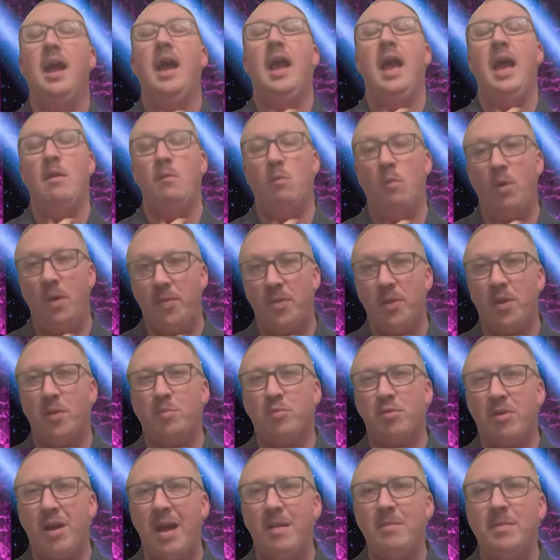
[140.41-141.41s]
And what they're
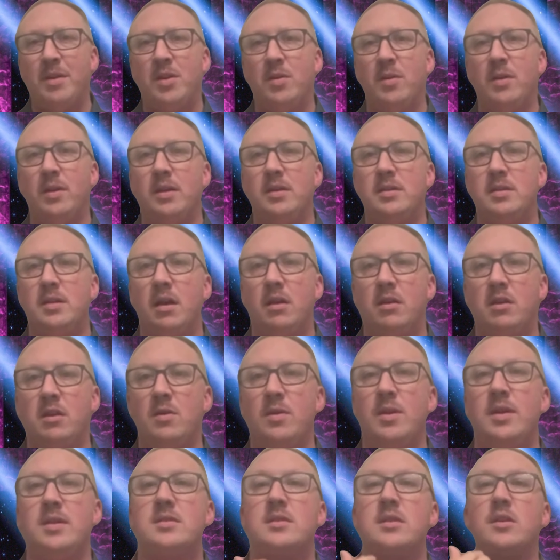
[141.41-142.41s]
probably going to tell
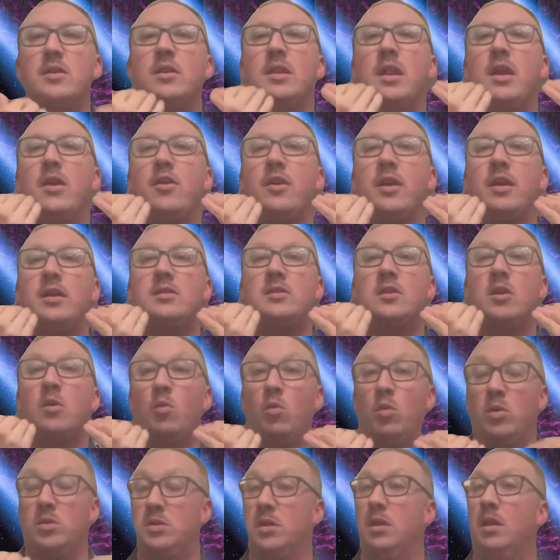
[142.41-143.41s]
you is their larynx
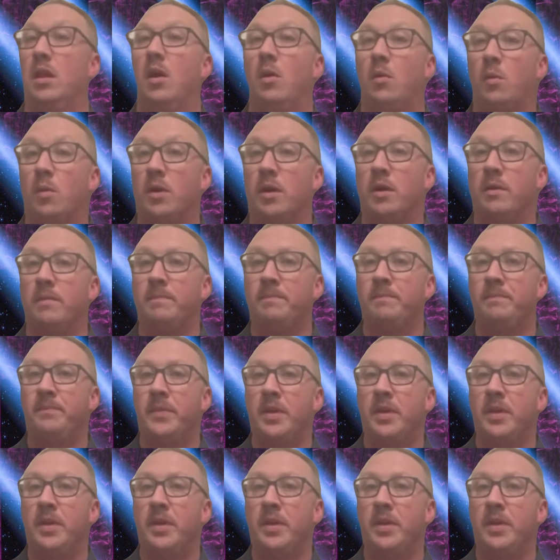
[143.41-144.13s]
was lower.